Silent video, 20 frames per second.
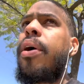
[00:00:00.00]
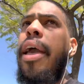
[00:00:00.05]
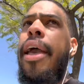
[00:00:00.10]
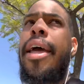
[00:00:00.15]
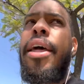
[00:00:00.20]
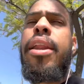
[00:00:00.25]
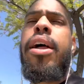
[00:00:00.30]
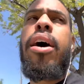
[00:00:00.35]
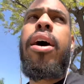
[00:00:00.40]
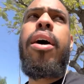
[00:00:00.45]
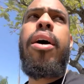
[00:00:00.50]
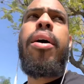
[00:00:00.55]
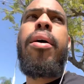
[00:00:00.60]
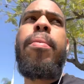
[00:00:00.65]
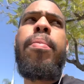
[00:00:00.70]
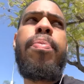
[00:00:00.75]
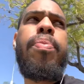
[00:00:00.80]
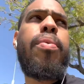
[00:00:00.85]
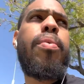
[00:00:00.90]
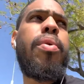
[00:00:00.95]
and
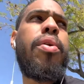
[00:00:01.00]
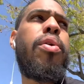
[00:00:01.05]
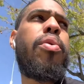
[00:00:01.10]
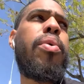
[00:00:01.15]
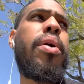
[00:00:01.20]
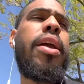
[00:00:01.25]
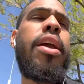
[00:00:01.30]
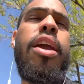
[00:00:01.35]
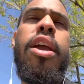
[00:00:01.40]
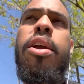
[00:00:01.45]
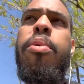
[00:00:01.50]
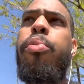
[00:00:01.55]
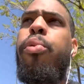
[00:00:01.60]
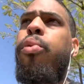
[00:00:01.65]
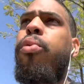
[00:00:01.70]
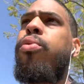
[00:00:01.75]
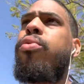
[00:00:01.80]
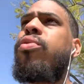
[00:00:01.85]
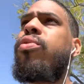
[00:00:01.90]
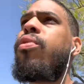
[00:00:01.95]
when you read
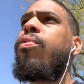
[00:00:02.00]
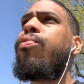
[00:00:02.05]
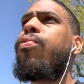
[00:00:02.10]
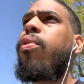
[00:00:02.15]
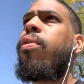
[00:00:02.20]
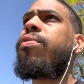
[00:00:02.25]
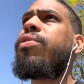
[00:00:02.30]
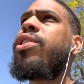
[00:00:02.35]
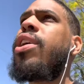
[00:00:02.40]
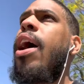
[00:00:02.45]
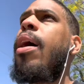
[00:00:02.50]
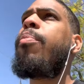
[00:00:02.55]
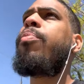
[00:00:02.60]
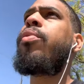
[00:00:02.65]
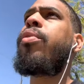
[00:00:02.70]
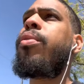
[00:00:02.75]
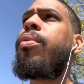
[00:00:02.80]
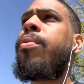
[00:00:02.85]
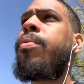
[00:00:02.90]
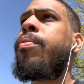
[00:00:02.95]
Hebrews, the 4th
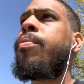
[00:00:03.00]
chapter,